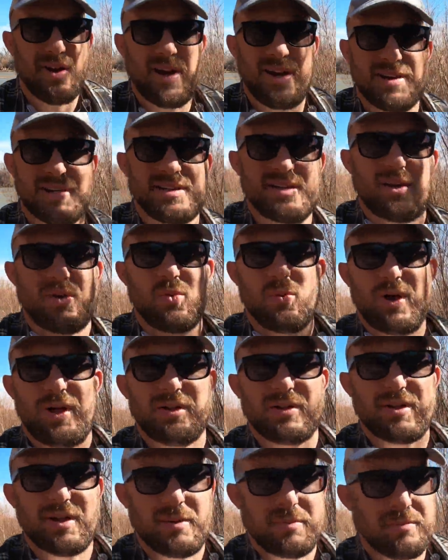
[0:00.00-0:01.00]
Alright, so
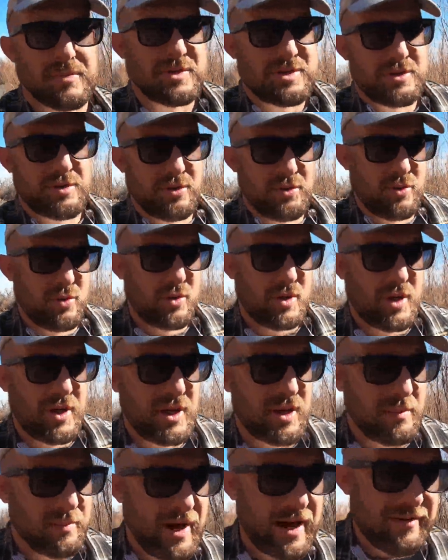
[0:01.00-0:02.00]
welcome to
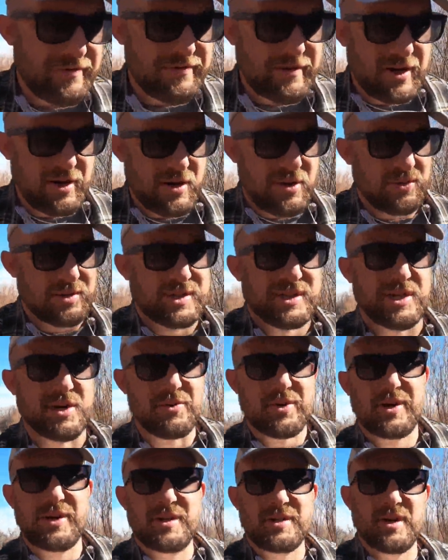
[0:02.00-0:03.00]
my video
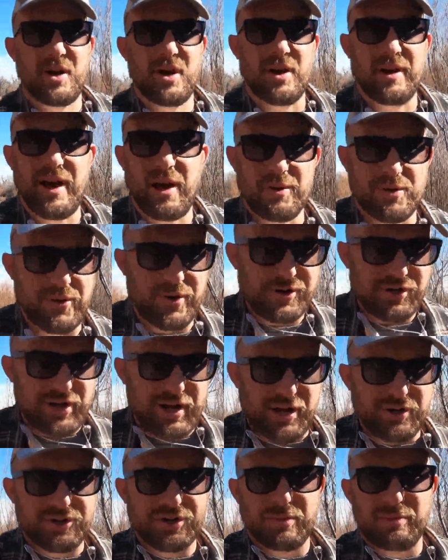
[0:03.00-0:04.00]
series on outdoor
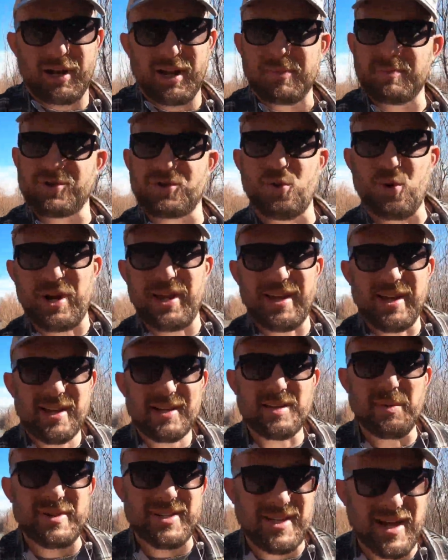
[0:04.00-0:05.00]
education. My name is Jordy
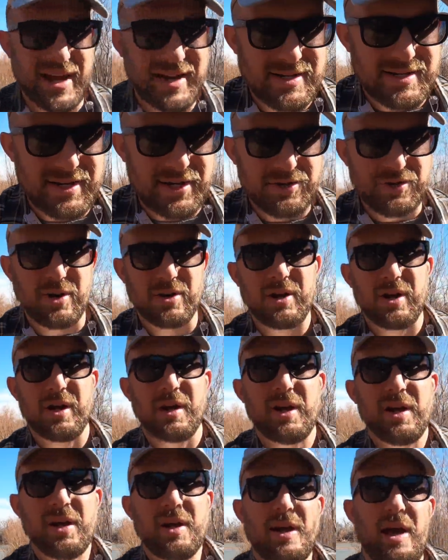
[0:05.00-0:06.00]
Hicks. I'm a science teacher
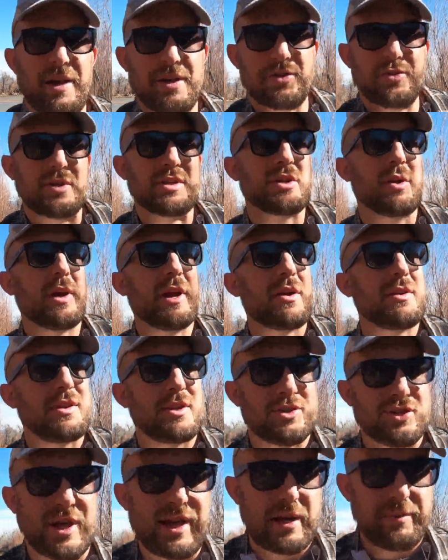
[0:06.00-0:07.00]
at Atrisco
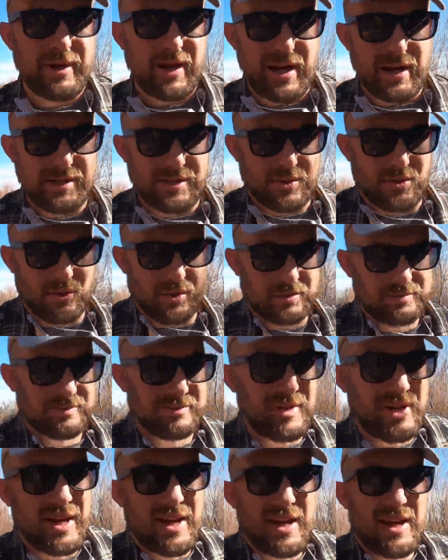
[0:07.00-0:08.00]
Heritage Academy High School,
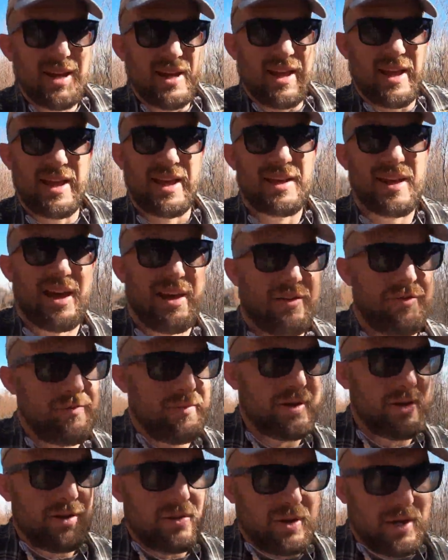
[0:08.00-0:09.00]
and I've
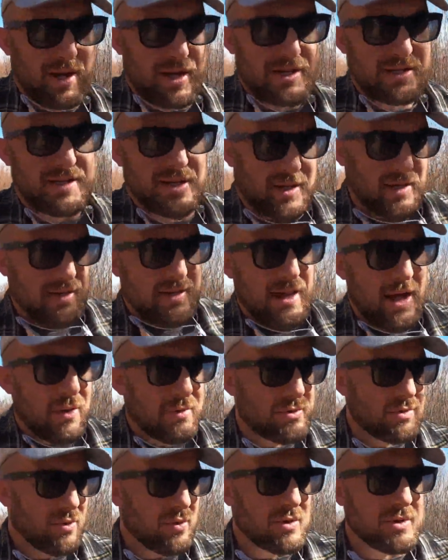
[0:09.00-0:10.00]
been utilizing the
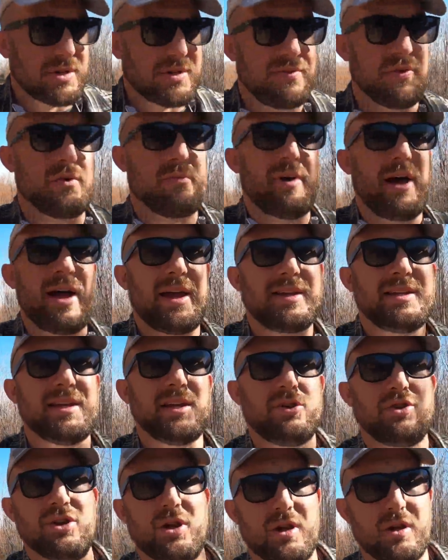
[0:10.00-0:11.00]
outdoors for my
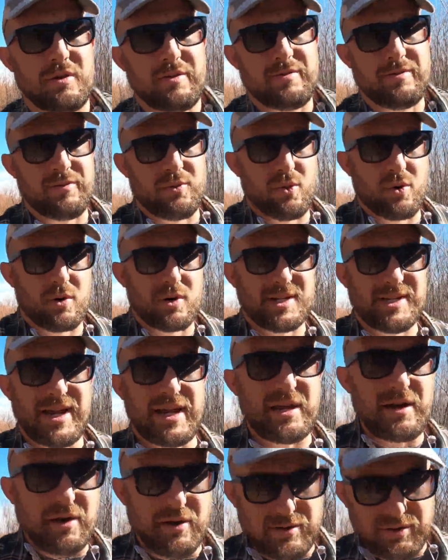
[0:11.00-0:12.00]
teaching for
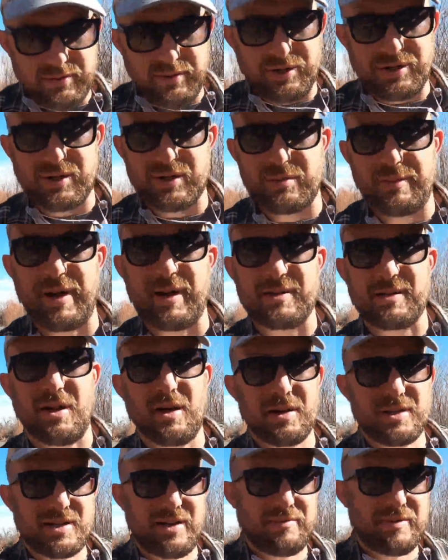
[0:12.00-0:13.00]
10 years, which is about as
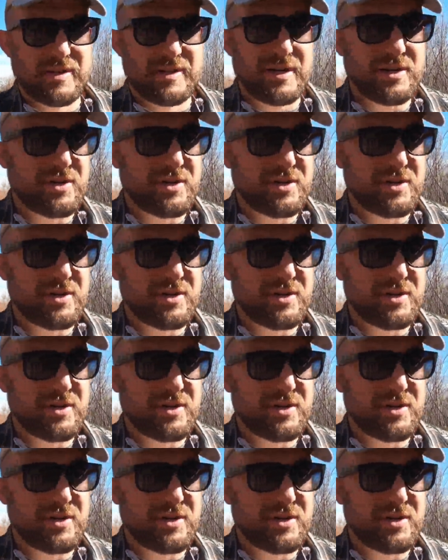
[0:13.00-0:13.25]
long as I've been